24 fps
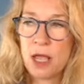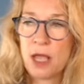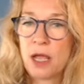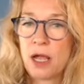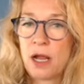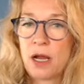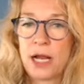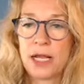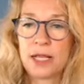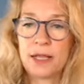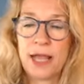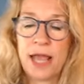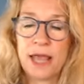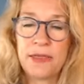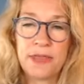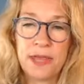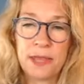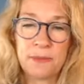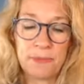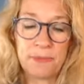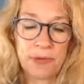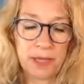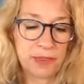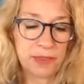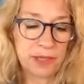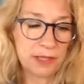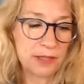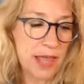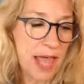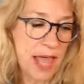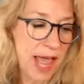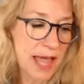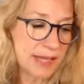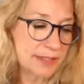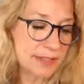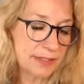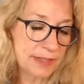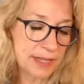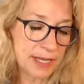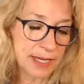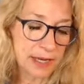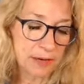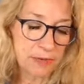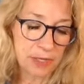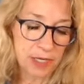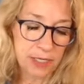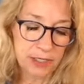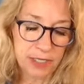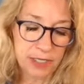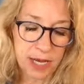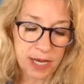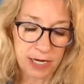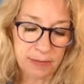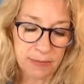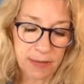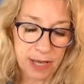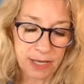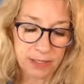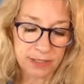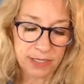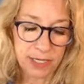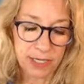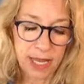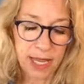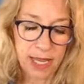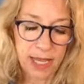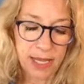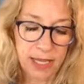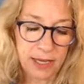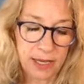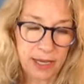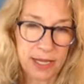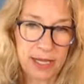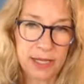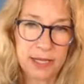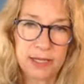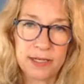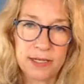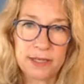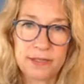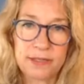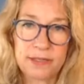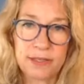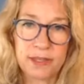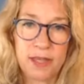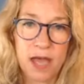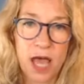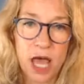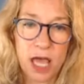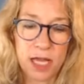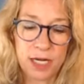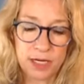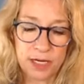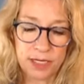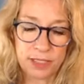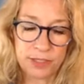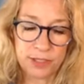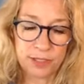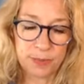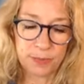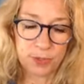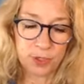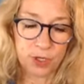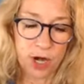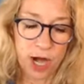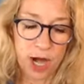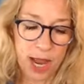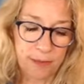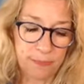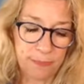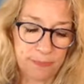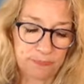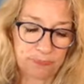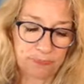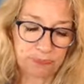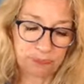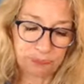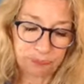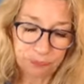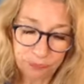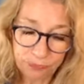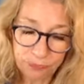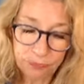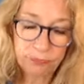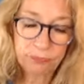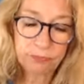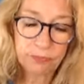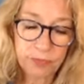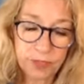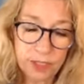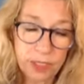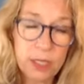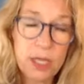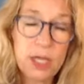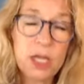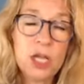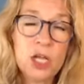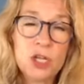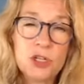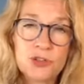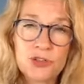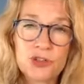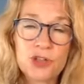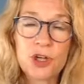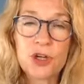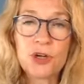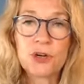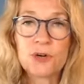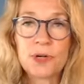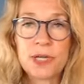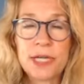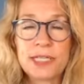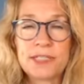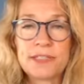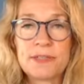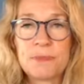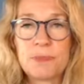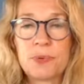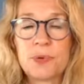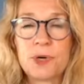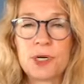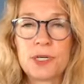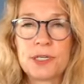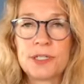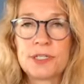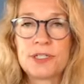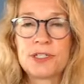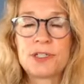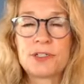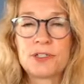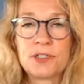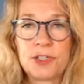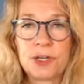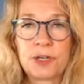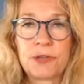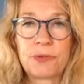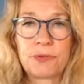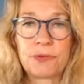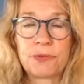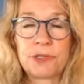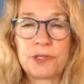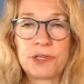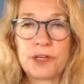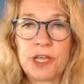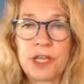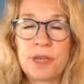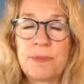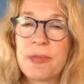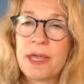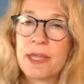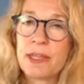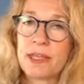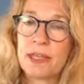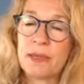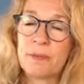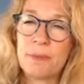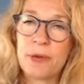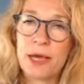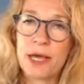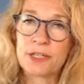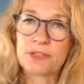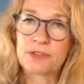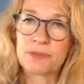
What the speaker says: All right, and then the last thing I want to talk about today is unsubscribe. So it's important to look through your email inbox